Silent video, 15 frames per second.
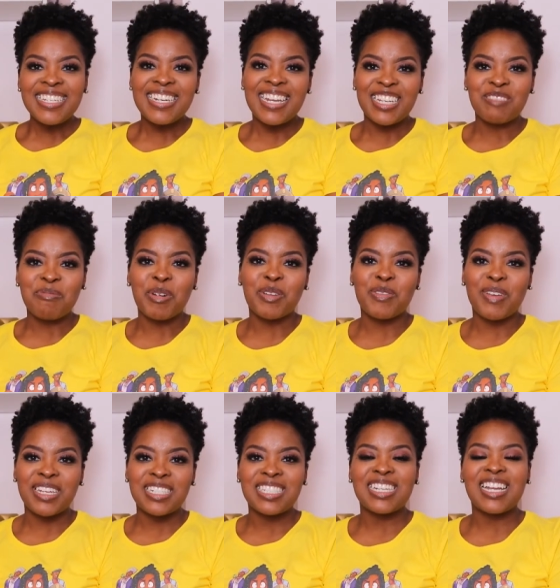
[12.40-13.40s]
today's
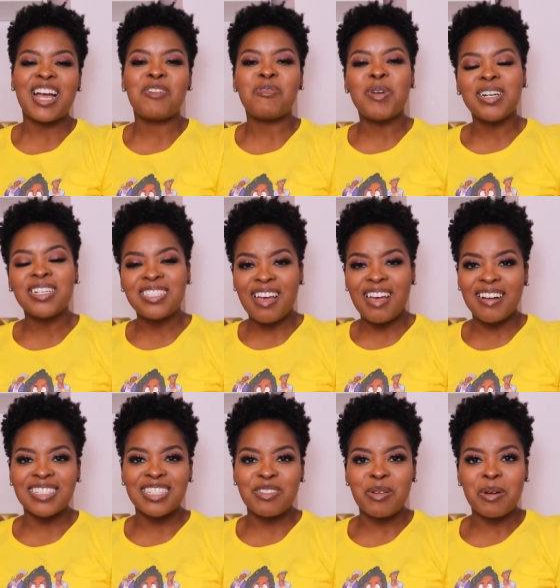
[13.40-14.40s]
motivation, I want to
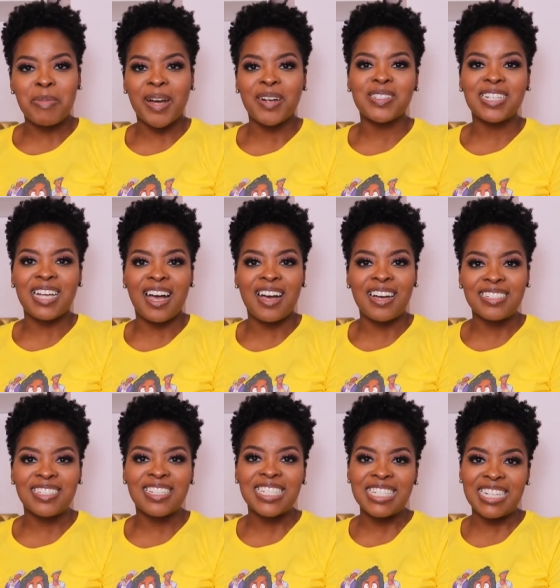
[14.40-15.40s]
talk to you about
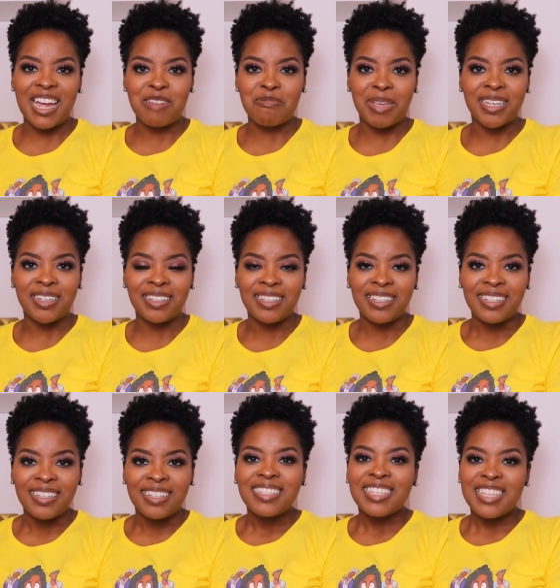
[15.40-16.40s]
God's timing.
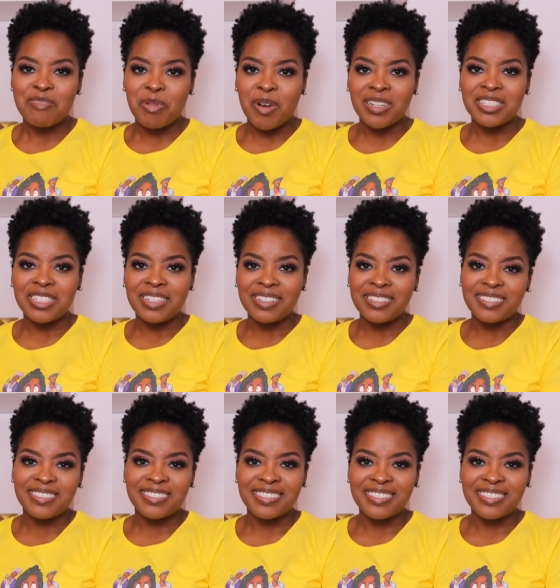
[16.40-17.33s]
Keep watching.